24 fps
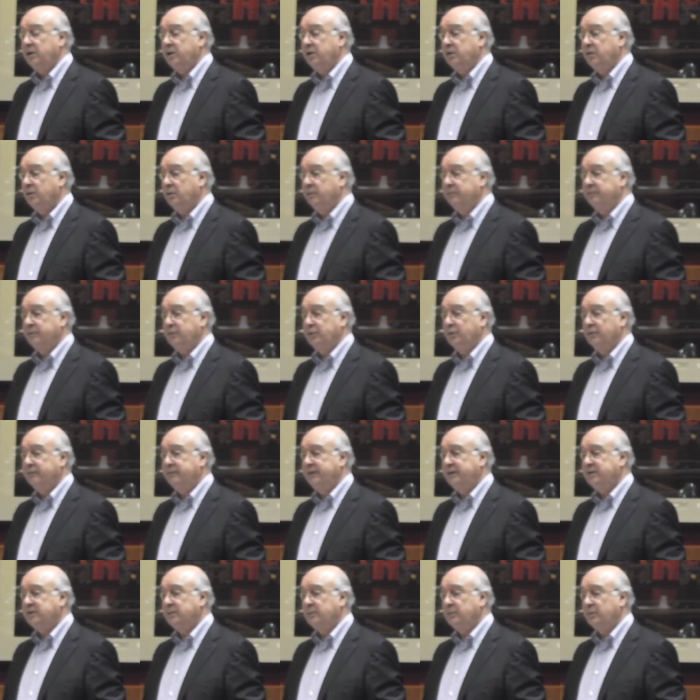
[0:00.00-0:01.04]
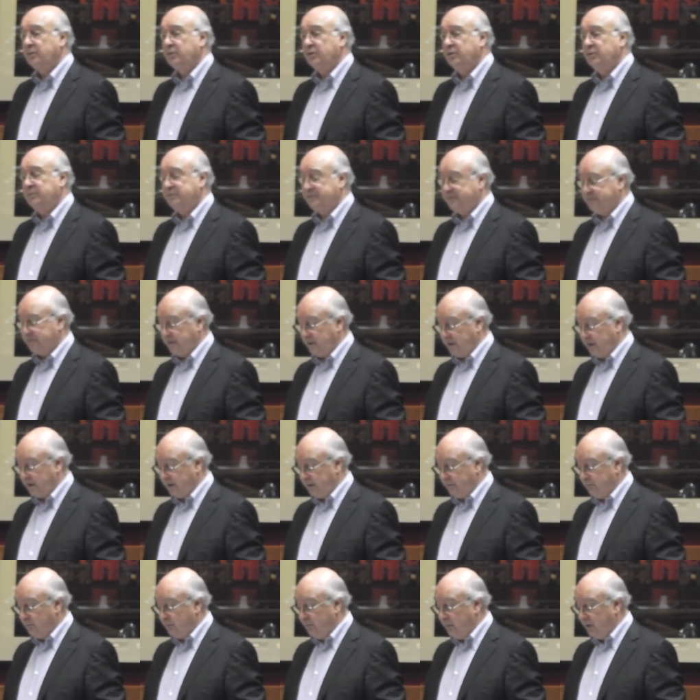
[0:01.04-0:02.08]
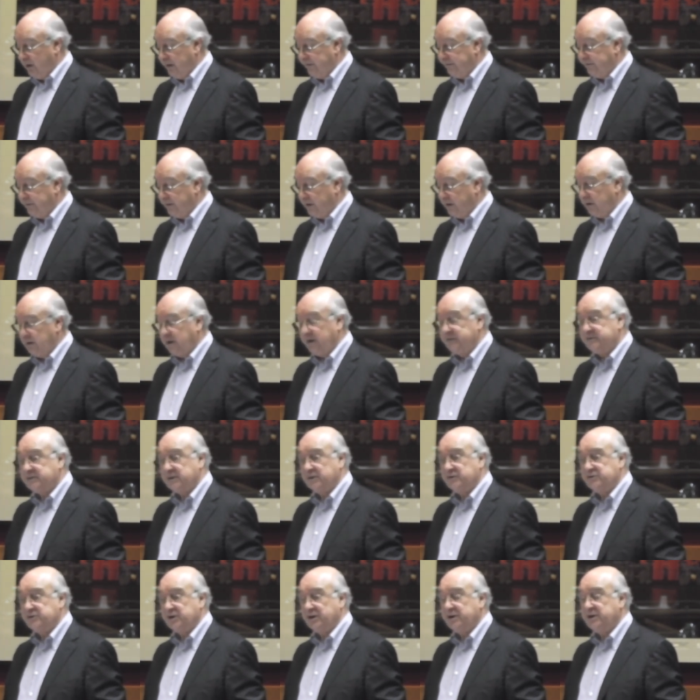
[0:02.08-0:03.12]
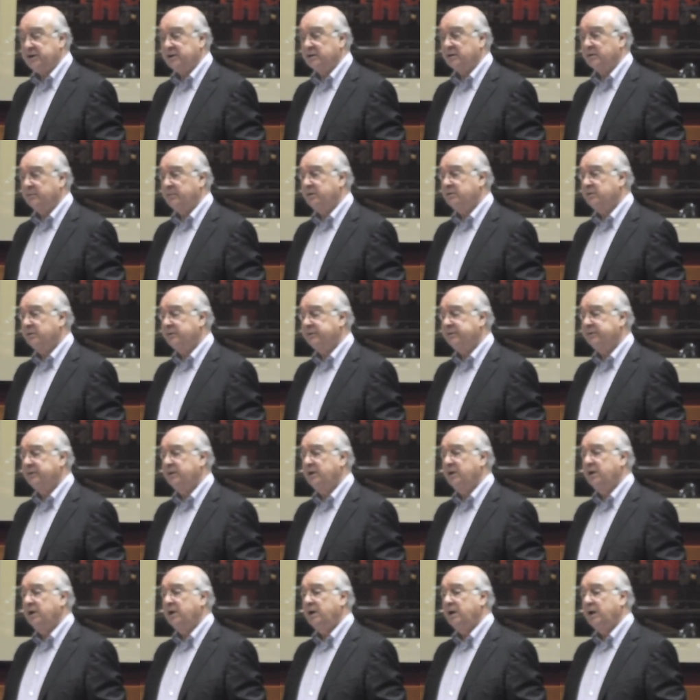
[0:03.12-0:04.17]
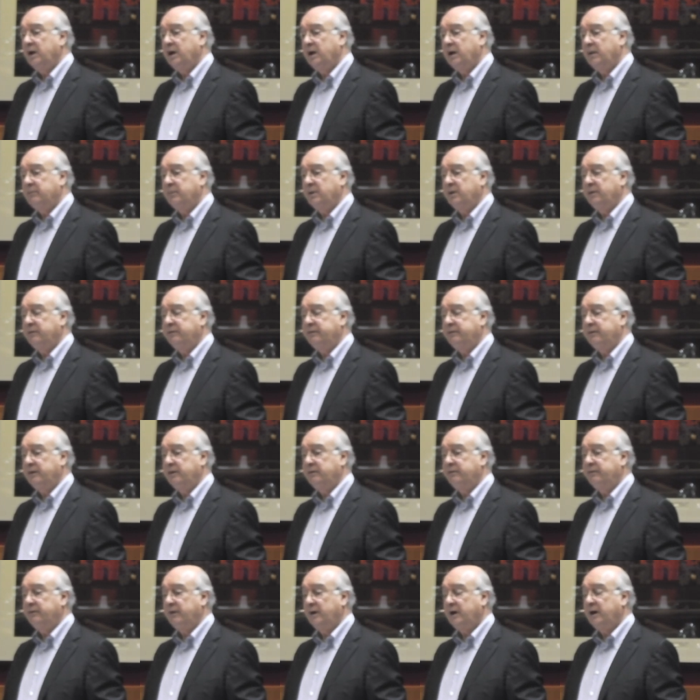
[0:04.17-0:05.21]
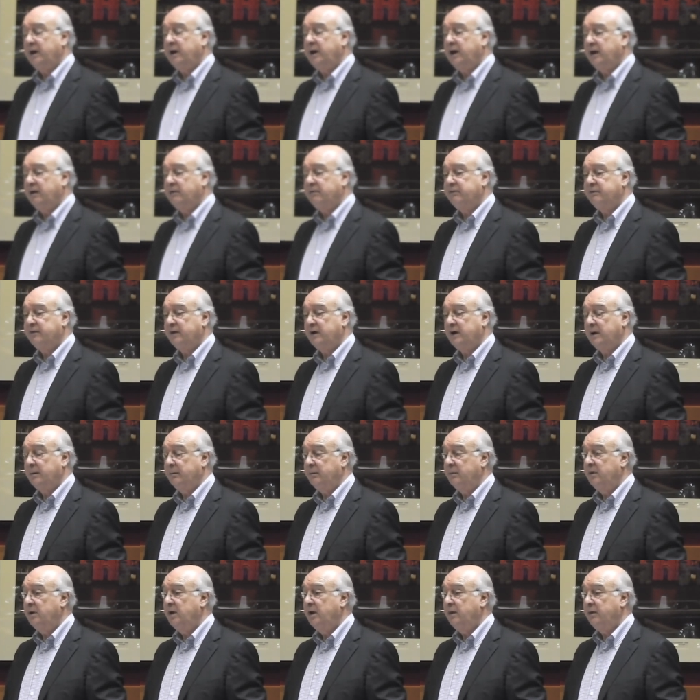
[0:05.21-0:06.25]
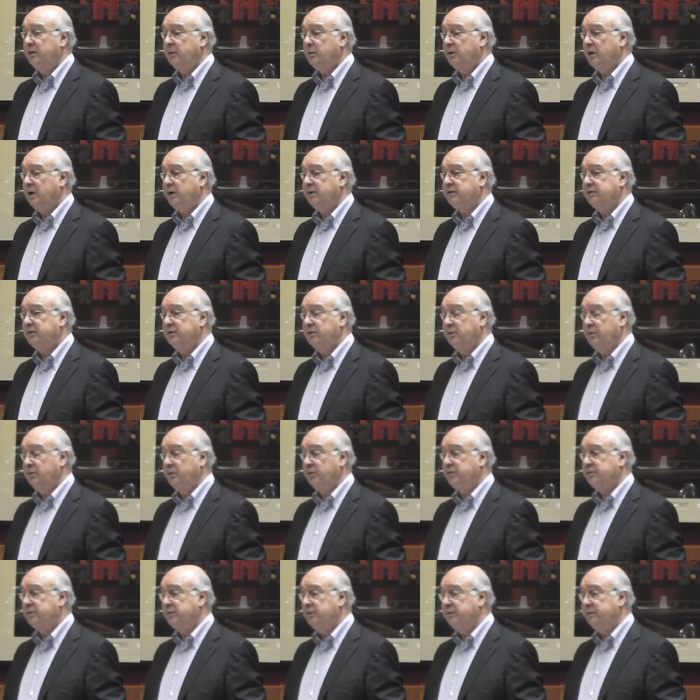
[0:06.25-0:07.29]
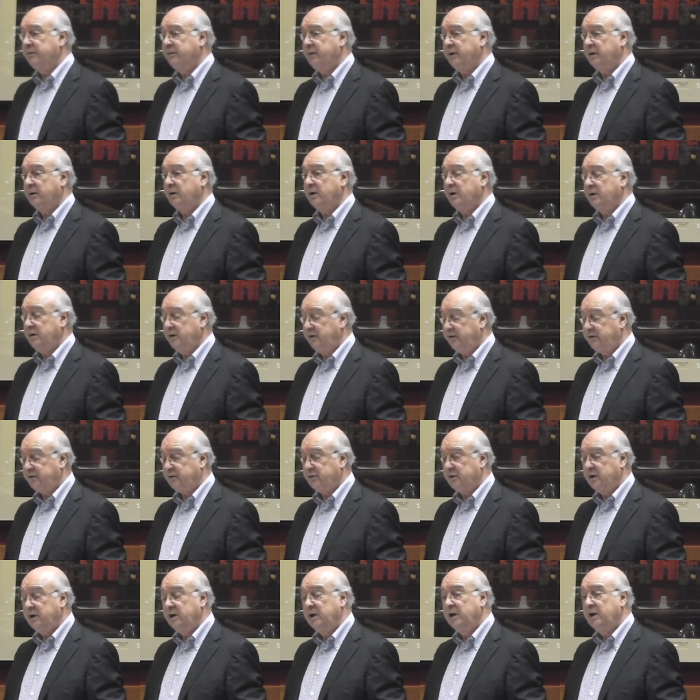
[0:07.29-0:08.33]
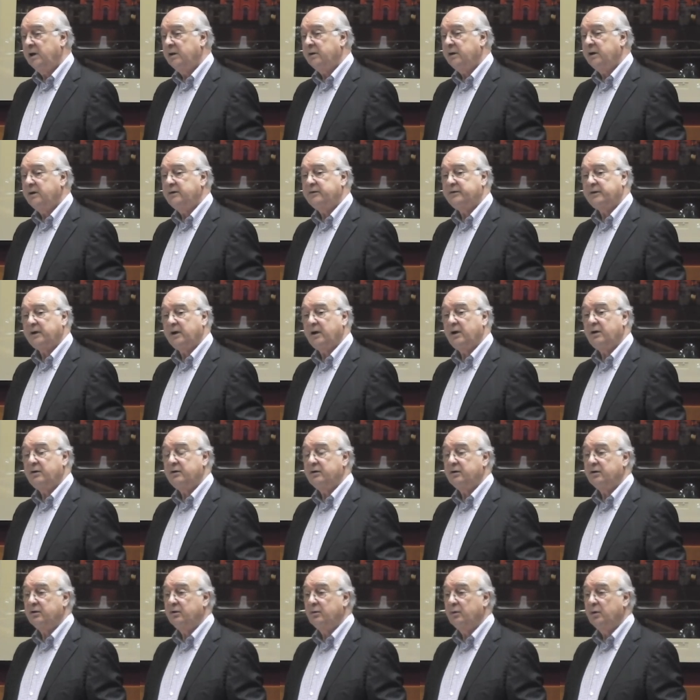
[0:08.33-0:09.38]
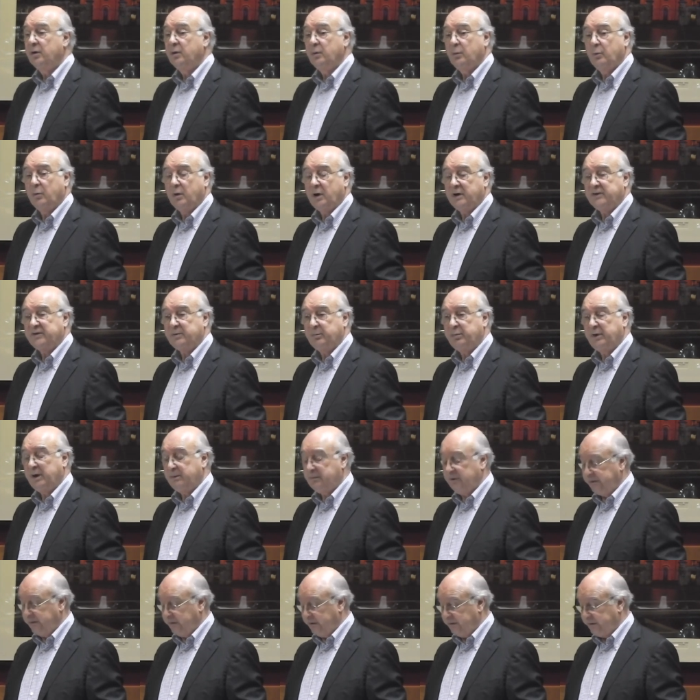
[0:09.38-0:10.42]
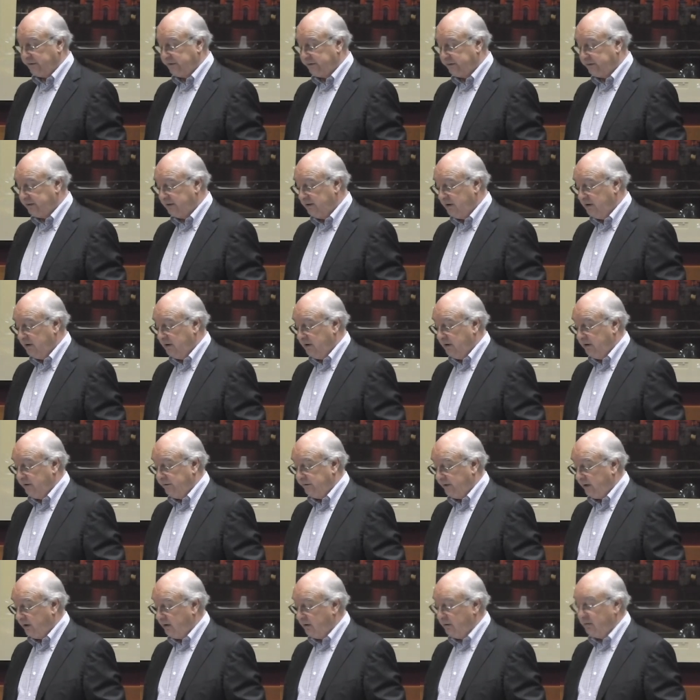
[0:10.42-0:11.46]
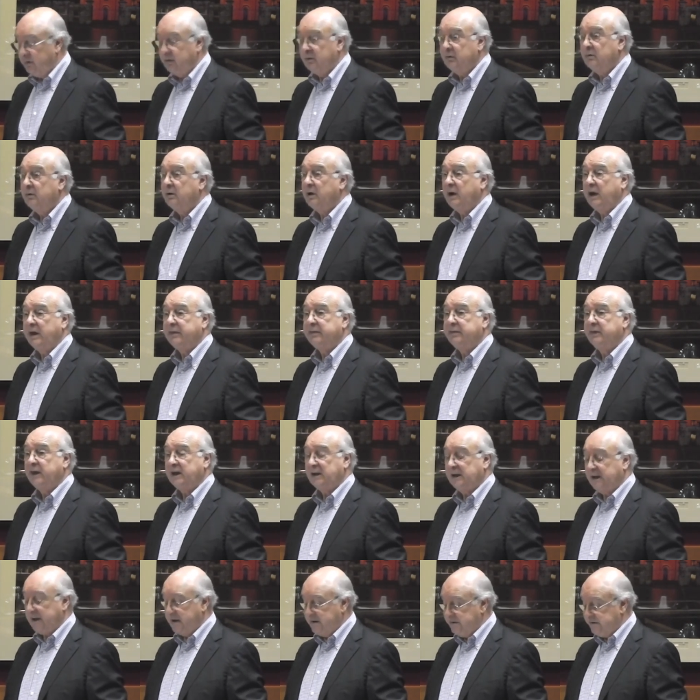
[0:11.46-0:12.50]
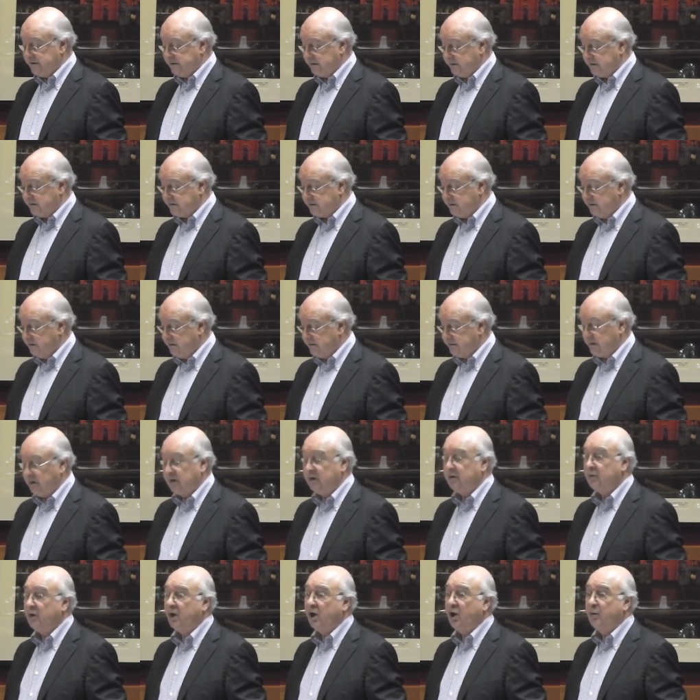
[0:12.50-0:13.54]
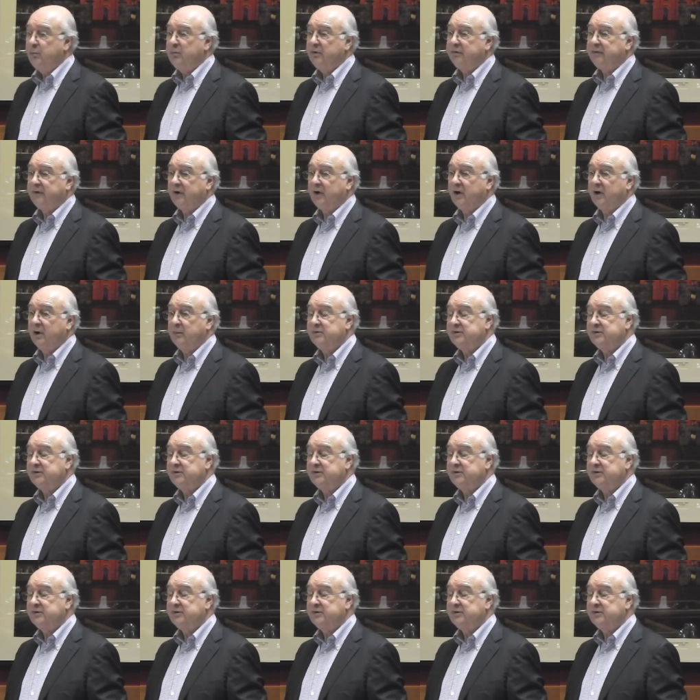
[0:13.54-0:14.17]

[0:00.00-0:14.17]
your, your victim groups uh, might find less congenial because um, if, if they have um, the right to the truth of their own history, then so do white supremacists, so do ethnic cleansers, so do homophobes,